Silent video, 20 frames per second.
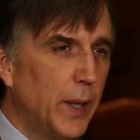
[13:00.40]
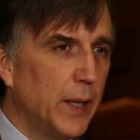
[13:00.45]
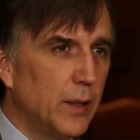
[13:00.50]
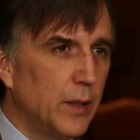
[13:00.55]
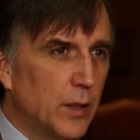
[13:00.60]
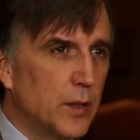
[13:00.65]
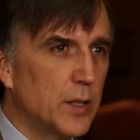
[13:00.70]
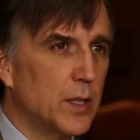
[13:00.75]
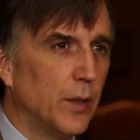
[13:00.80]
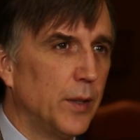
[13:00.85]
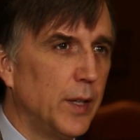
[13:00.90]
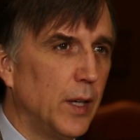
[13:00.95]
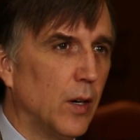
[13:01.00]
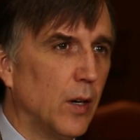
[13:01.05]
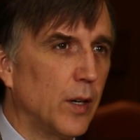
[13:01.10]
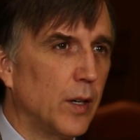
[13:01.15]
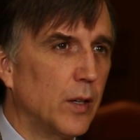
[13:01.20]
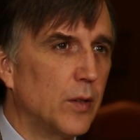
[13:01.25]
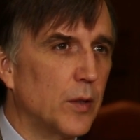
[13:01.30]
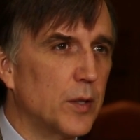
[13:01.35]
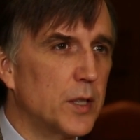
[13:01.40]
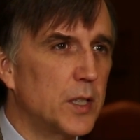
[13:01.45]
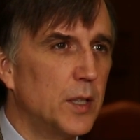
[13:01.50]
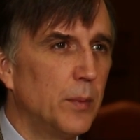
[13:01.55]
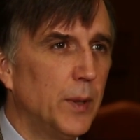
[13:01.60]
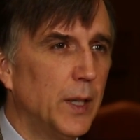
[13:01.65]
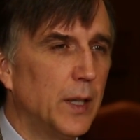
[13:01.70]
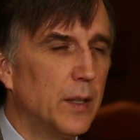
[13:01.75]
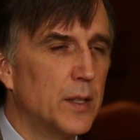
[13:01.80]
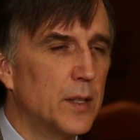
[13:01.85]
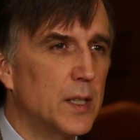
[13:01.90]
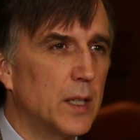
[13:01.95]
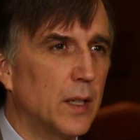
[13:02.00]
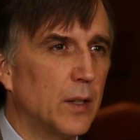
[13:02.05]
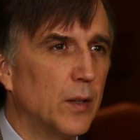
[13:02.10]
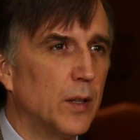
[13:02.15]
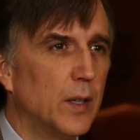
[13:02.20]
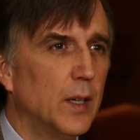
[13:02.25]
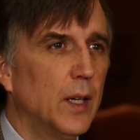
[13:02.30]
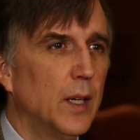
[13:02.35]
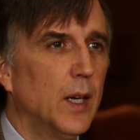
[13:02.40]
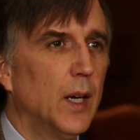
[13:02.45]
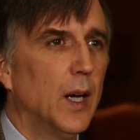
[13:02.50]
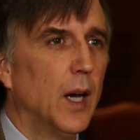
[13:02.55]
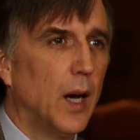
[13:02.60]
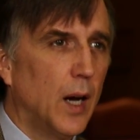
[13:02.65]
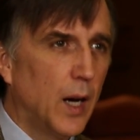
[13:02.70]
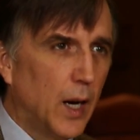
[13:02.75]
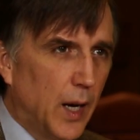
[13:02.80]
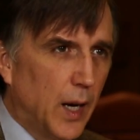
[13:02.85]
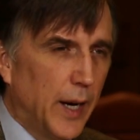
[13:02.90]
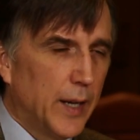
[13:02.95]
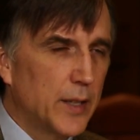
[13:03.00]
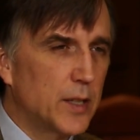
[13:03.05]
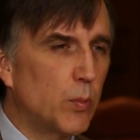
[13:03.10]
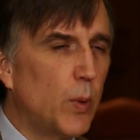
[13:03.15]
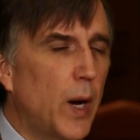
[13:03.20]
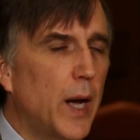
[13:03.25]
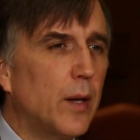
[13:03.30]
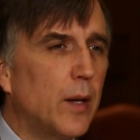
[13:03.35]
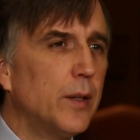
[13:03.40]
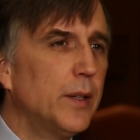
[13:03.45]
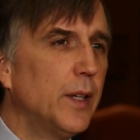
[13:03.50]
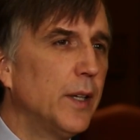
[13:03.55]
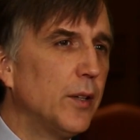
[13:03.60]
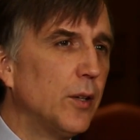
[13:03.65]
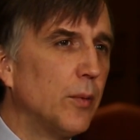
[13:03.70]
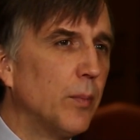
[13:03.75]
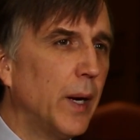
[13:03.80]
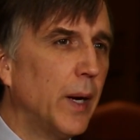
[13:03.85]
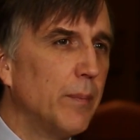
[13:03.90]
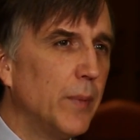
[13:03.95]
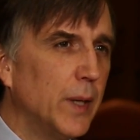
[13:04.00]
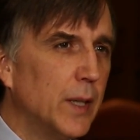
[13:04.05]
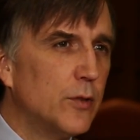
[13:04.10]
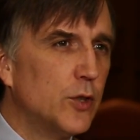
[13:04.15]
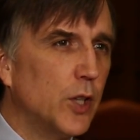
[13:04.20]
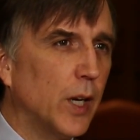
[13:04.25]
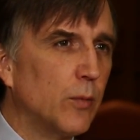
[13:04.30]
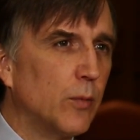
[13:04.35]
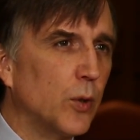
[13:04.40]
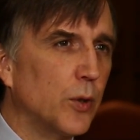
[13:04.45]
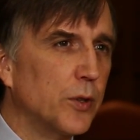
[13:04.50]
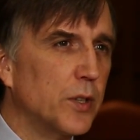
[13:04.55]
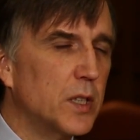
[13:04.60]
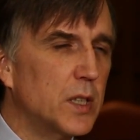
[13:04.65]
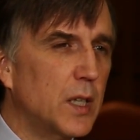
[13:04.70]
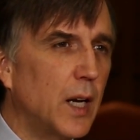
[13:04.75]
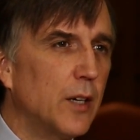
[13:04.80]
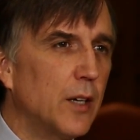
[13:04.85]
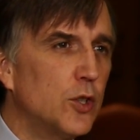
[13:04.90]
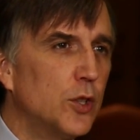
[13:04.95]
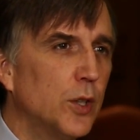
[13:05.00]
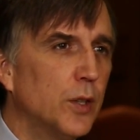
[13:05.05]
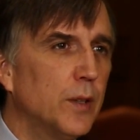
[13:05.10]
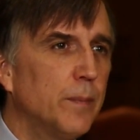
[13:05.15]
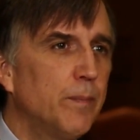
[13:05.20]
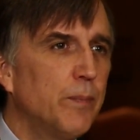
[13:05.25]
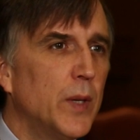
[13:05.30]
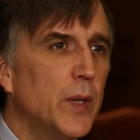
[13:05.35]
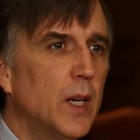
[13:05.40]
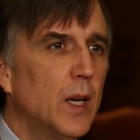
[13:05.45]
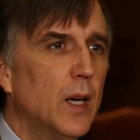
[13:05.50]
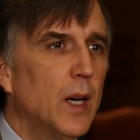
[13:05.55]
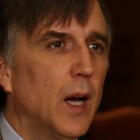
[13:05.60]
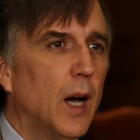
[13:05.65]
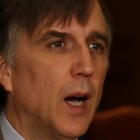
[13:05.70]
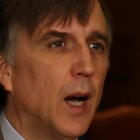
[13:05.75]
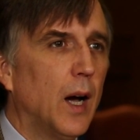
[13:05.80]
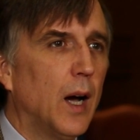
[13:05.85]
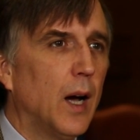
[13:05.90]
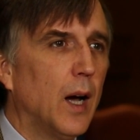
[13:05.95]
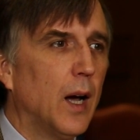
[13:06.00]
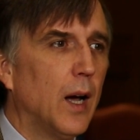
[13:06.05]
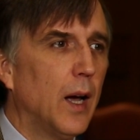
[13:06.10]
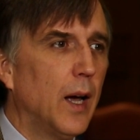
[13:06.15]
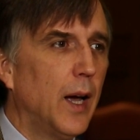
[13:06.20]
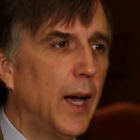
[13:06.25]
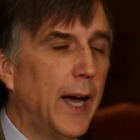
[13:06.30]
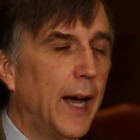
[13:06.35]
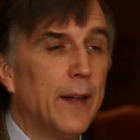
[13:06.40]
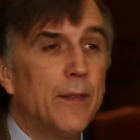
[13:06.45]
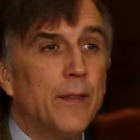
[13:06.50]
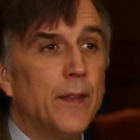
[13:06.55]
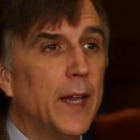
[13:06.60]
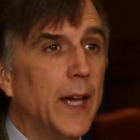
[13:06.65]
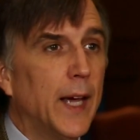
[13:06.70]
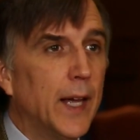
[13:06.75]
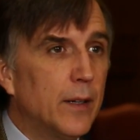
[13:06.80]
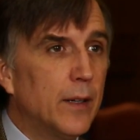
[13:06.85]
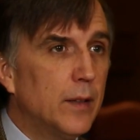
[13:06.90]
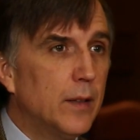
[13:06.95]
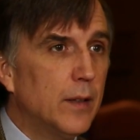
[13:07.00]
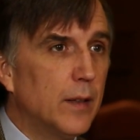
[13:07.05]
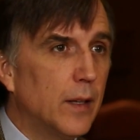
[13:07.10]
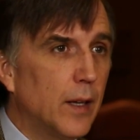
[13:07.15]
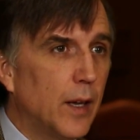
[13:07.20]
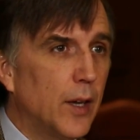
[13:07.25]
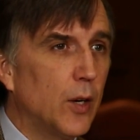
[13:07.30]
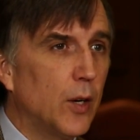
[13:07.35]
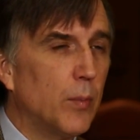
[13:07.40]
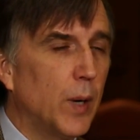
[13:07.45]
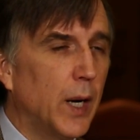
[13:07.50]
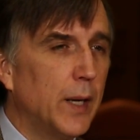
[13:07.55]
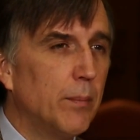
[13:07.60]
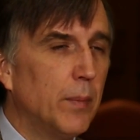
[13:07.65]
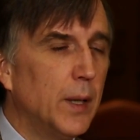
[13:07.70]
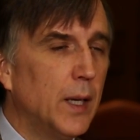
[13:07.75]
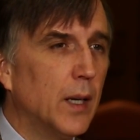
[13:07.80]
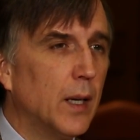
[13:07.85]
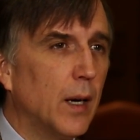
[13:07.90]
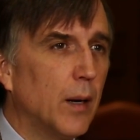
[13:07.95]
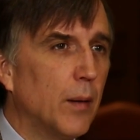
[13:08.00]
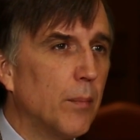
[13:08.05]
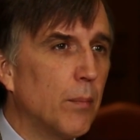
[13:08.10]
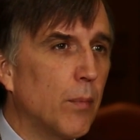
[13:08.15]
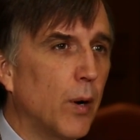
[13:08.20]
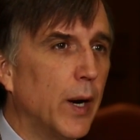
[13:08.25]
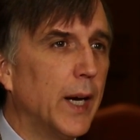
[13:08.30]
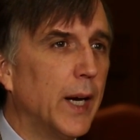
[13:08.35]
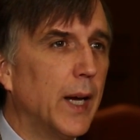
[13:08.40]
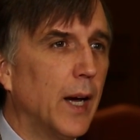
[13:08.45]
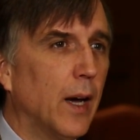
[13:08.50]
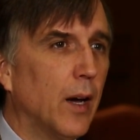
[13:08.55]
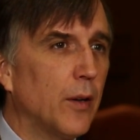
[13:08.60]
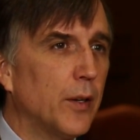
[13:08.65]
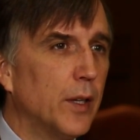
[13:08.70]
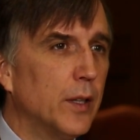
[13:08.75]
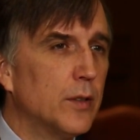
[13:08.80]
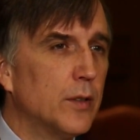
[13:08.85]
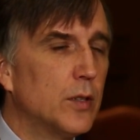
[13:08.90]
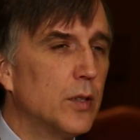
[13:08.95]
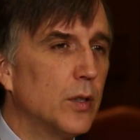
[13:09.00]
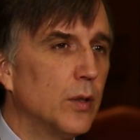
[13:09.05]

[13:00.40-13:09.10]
opinions on the articles to be considered as well, and then there might be a general discussion, and then there might be a breakout